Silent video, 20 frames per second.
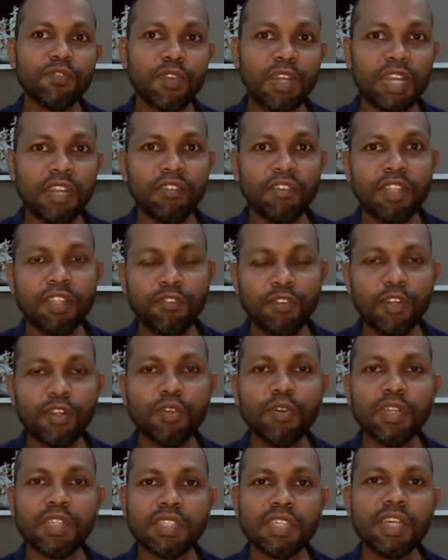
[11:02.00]
whenever the
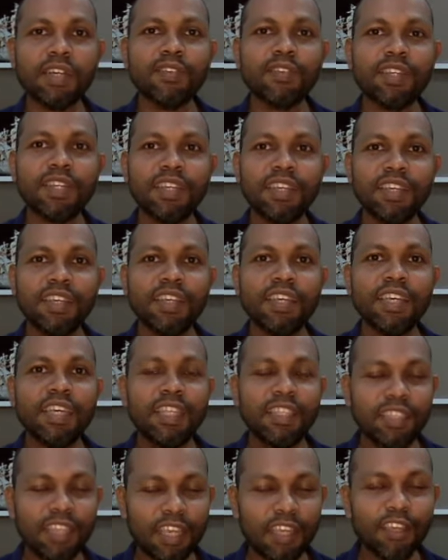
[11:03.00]
video is out.
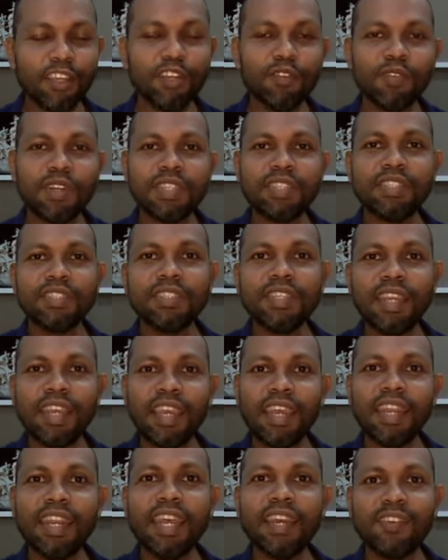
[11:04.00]
Thank you very much
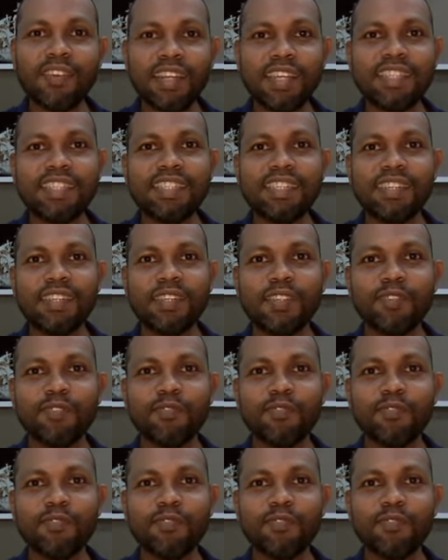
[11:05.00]
and have a nice day.